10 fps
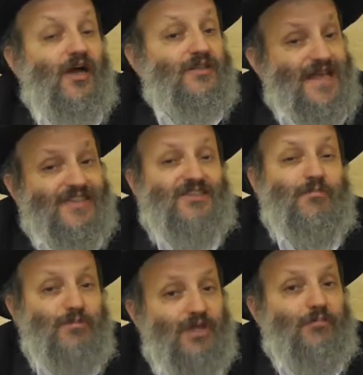and that's a
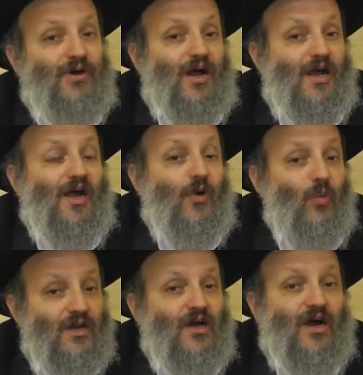big bracha
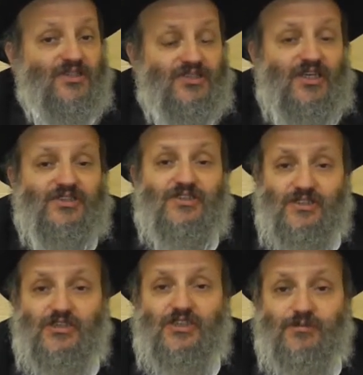when God says in
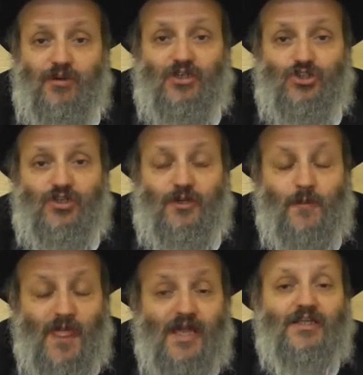this sixth parsha
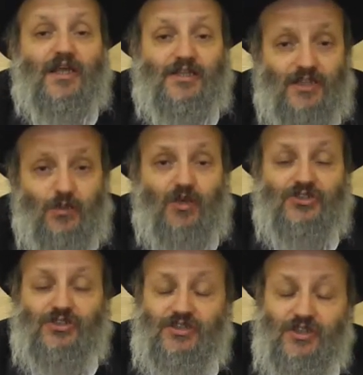that He
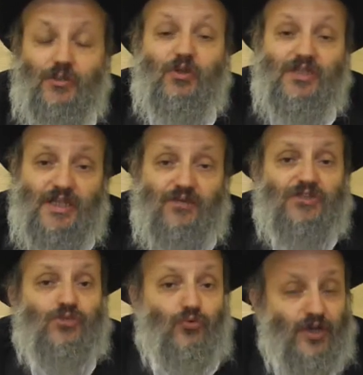will give
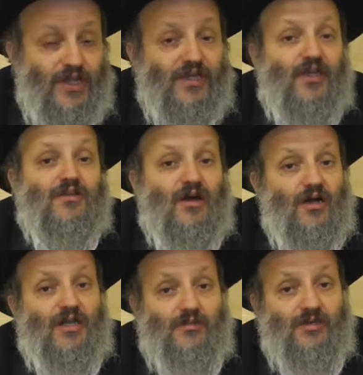us rain on
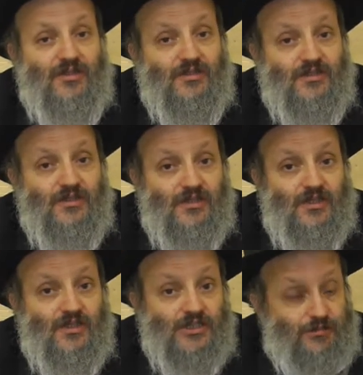time,
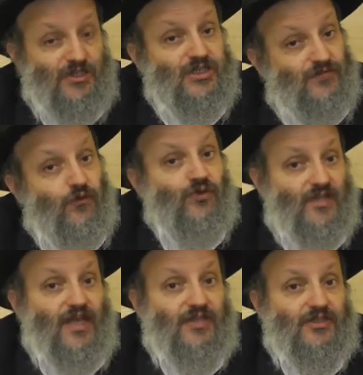especially for the
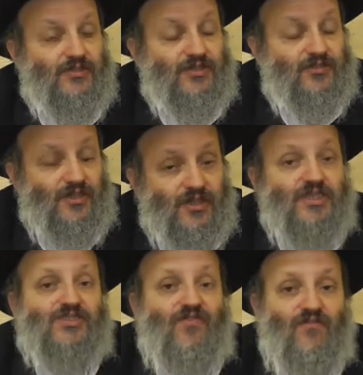land of Israel.
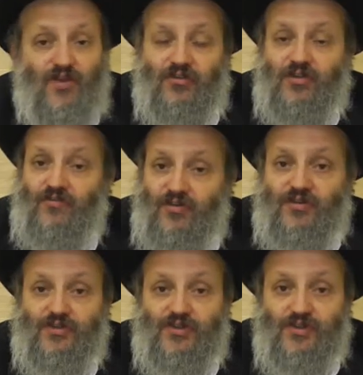It's very,
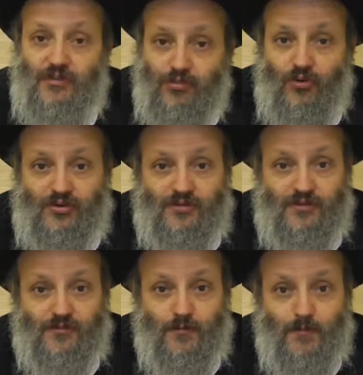very important,